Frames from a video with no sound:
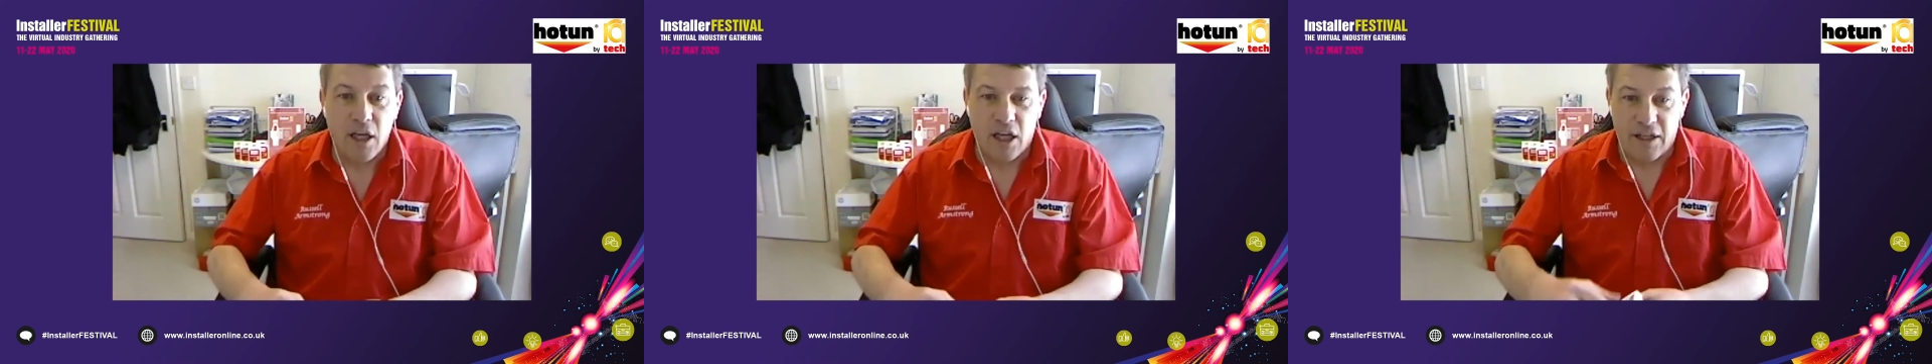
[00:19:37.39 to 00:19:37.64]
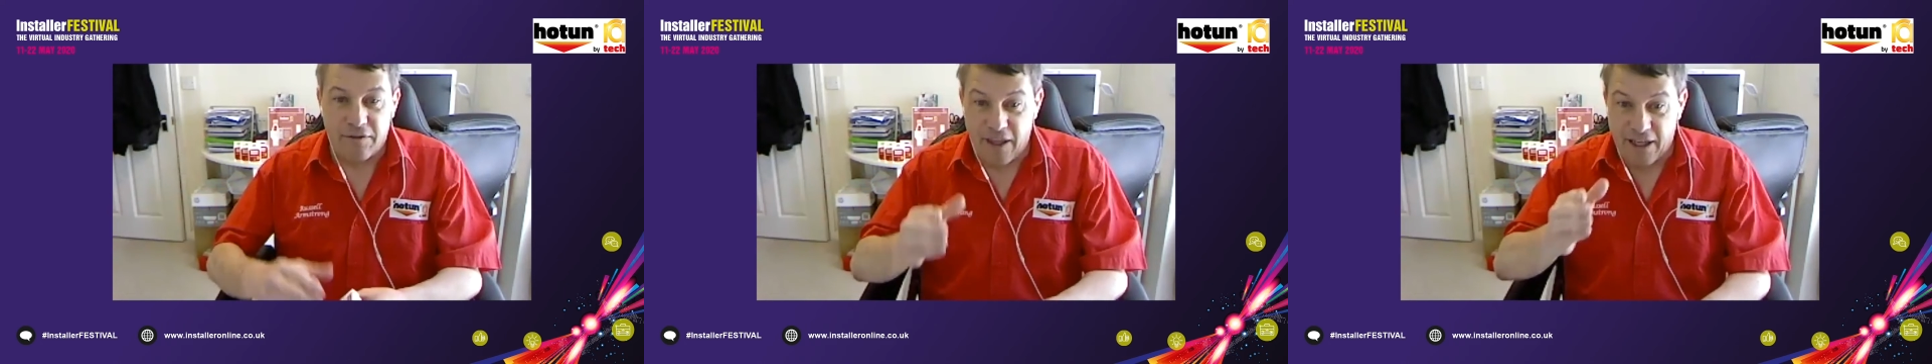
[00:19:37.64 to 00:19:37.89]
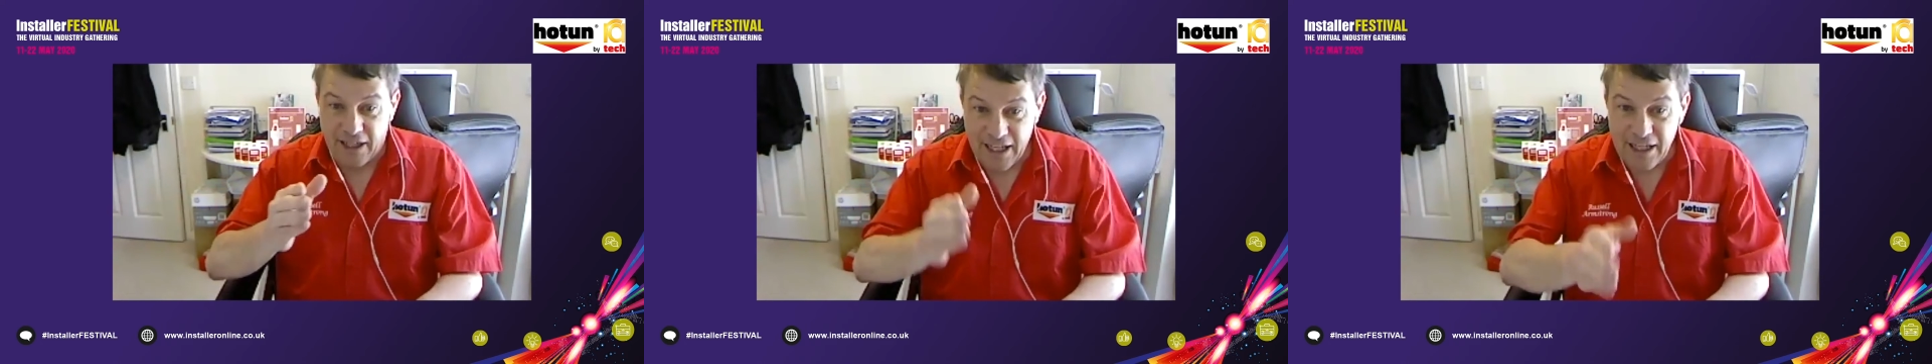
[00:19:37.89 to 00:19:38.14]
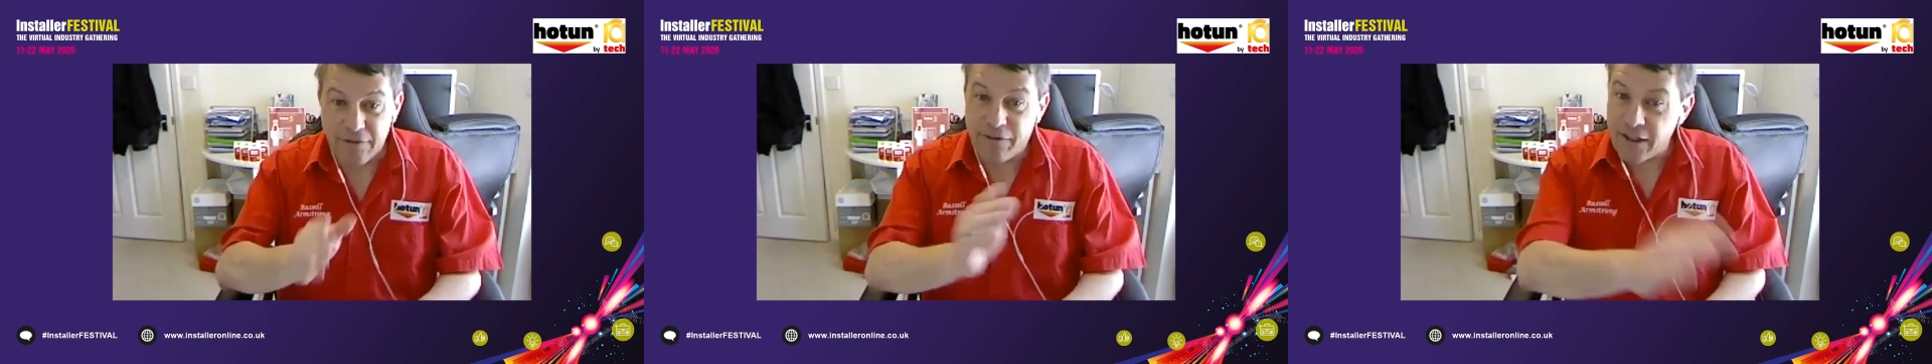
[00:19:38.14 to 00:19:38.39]
And if they
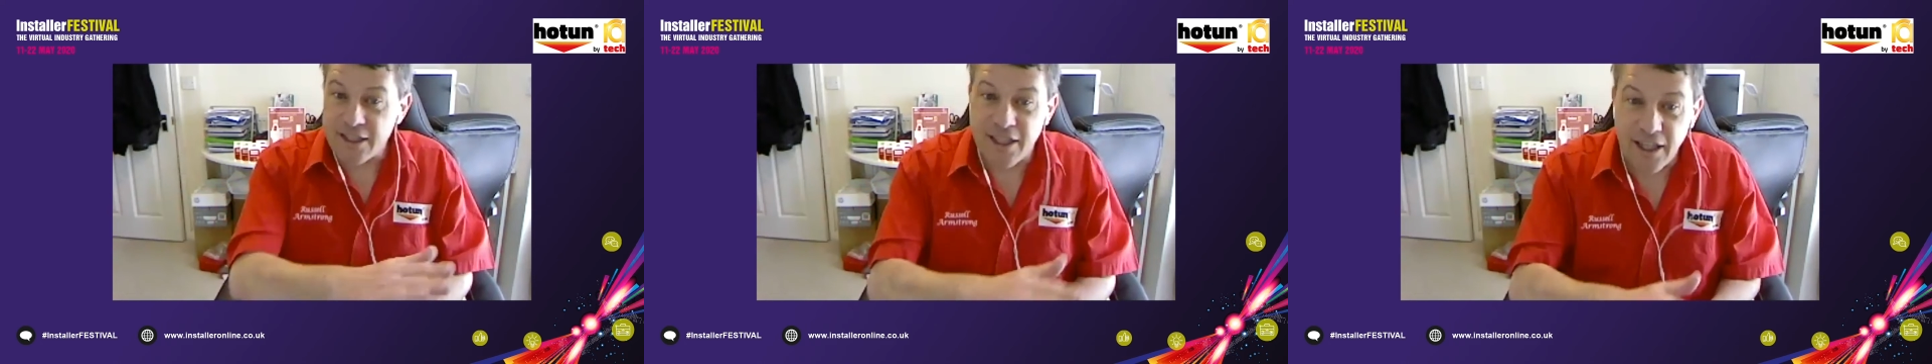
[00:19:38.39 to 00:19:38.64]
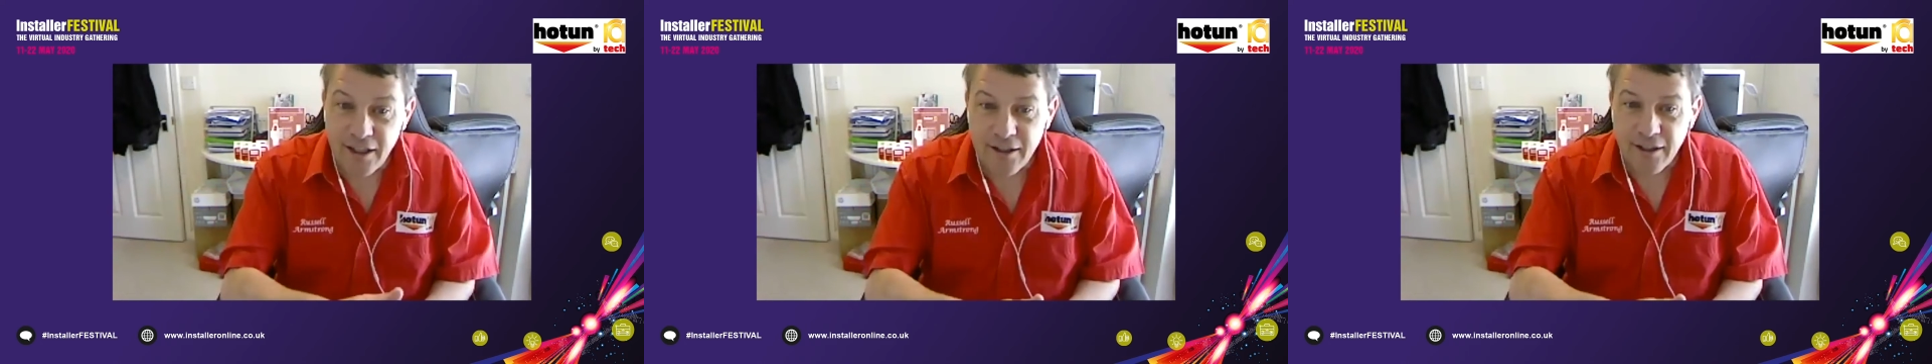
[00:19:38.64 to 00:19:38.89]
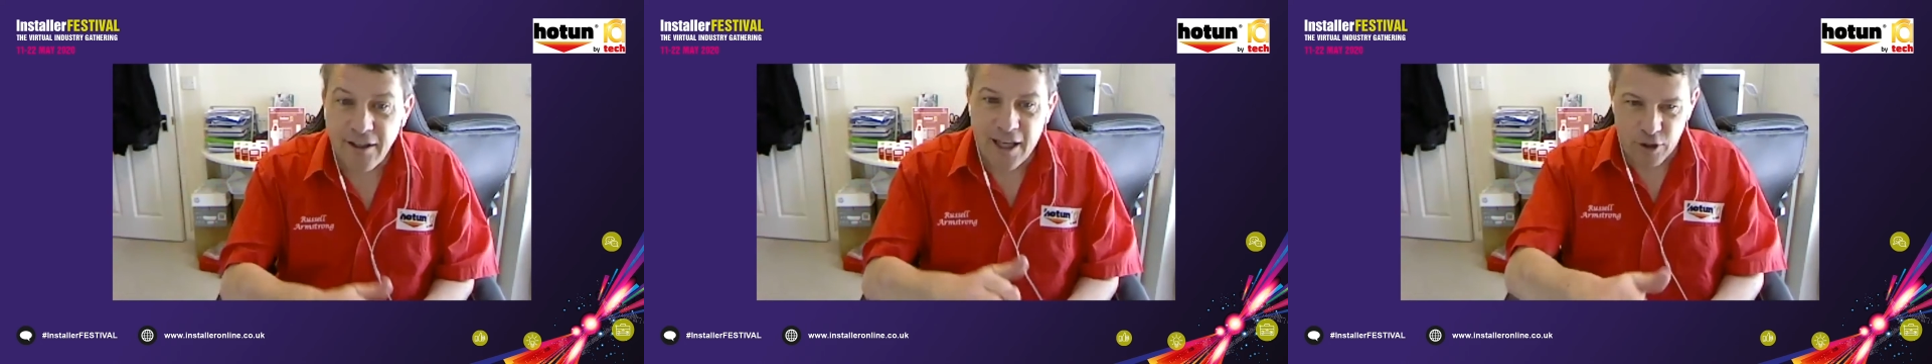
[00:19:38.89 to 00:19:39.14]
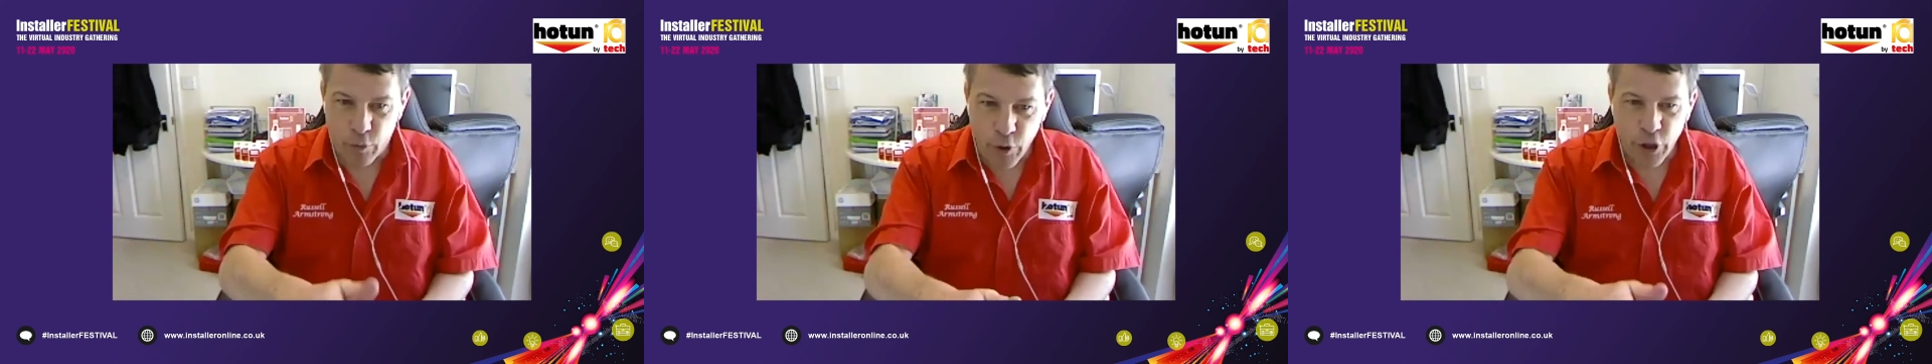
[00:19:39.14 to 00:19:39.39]
need fixing,
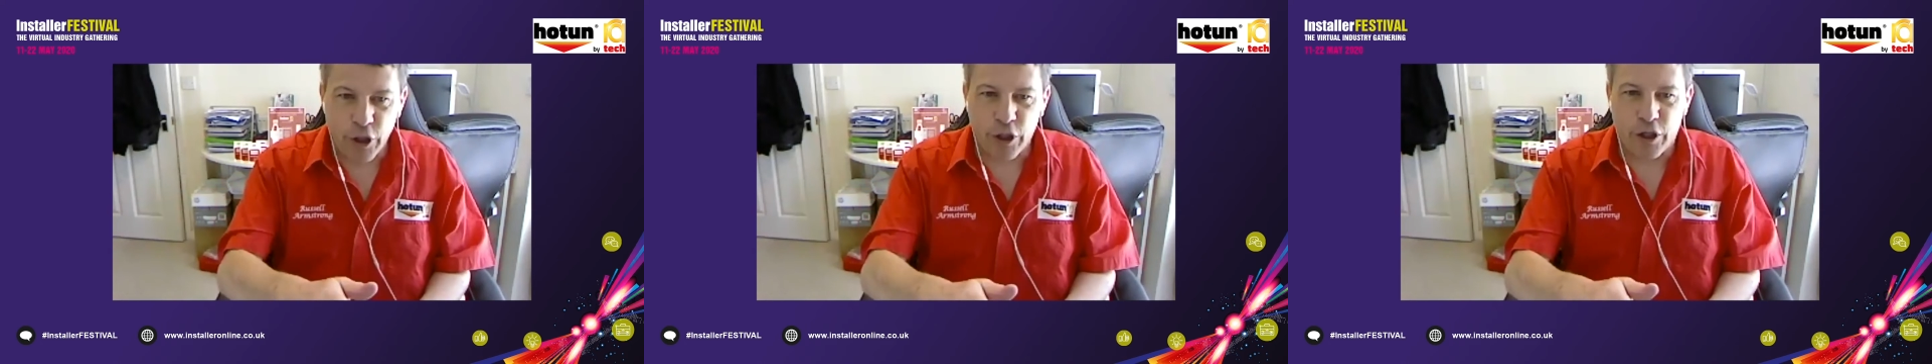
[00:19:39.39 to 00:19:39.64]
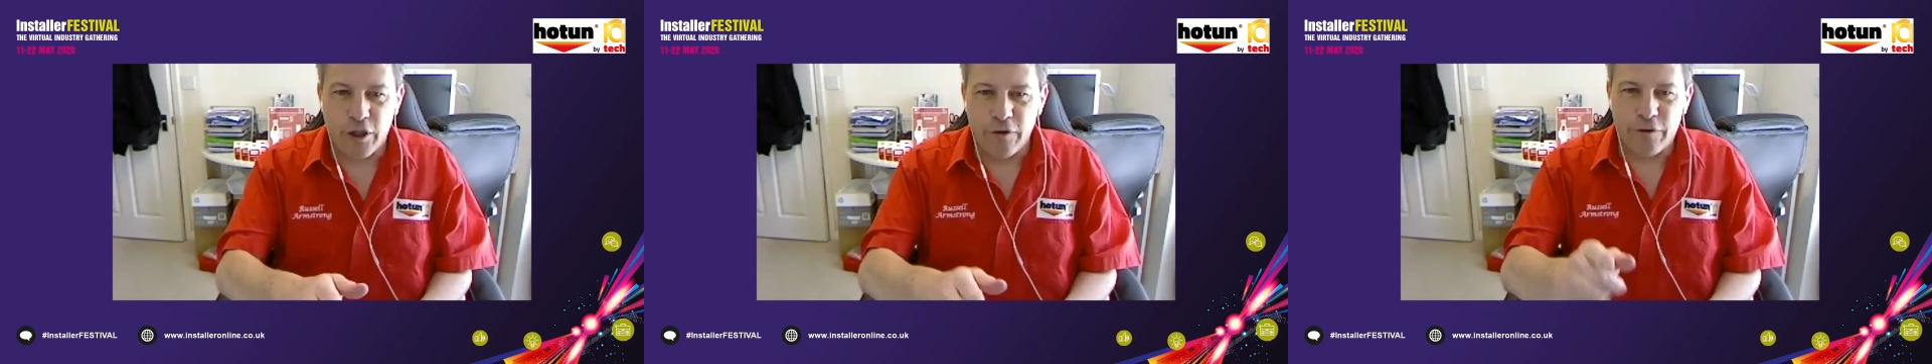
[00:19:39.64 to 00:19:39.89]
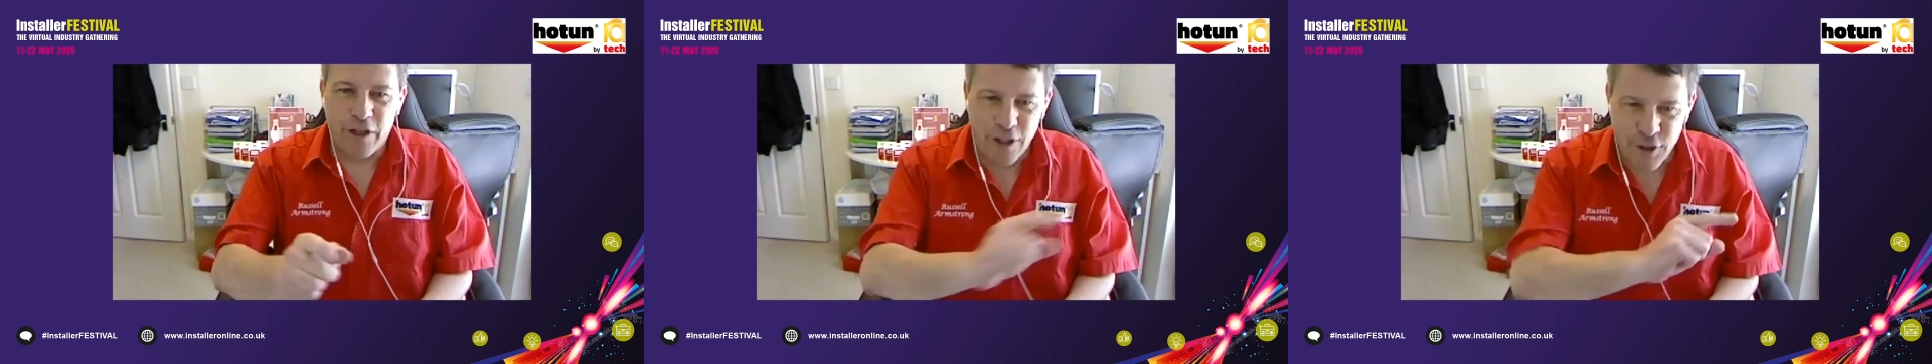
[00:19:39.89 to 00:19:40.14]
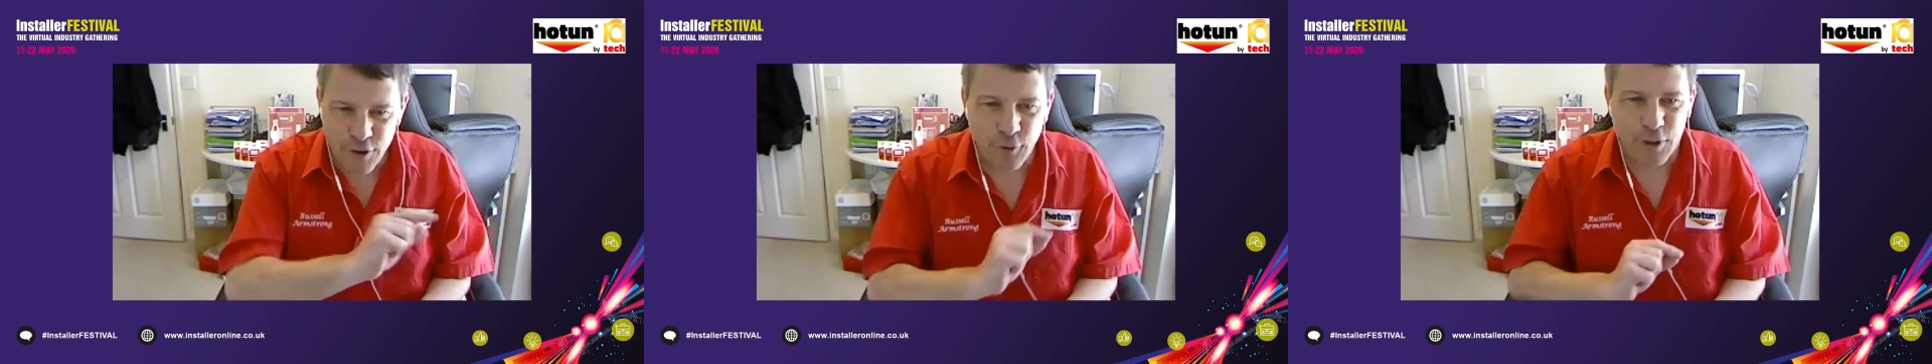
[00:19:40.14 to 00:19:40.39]
that's work for the
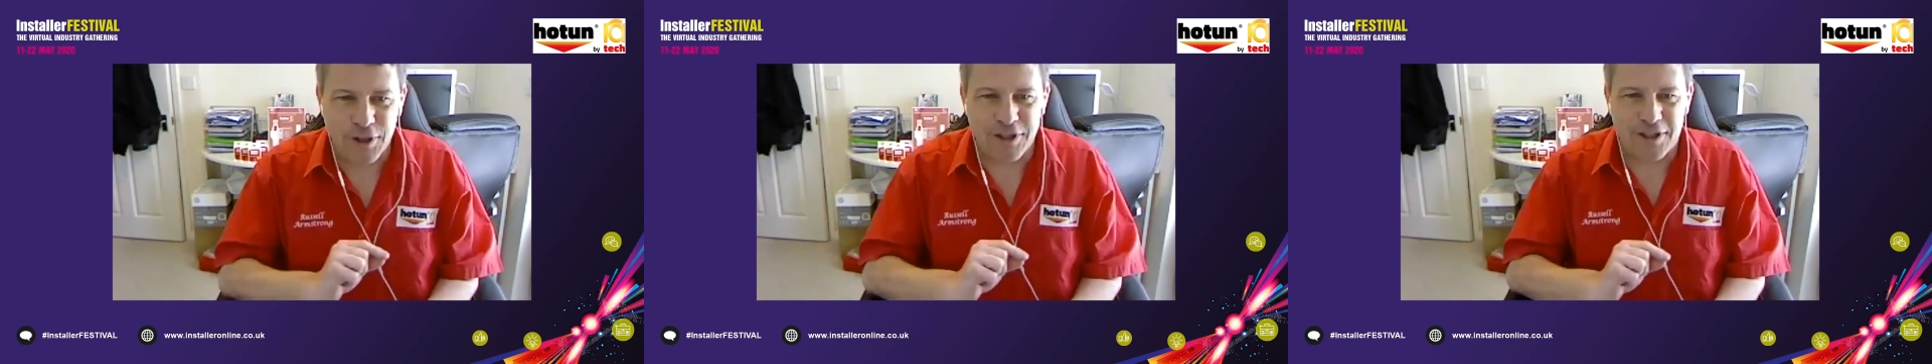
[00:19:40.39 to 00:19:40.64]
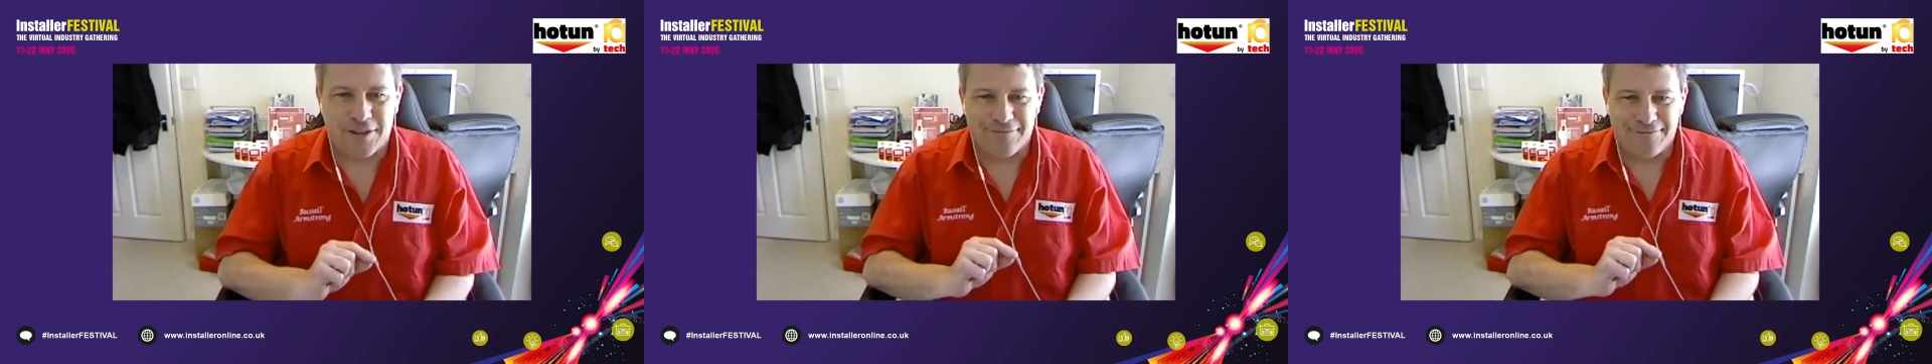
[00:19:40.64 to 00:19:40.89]
installers.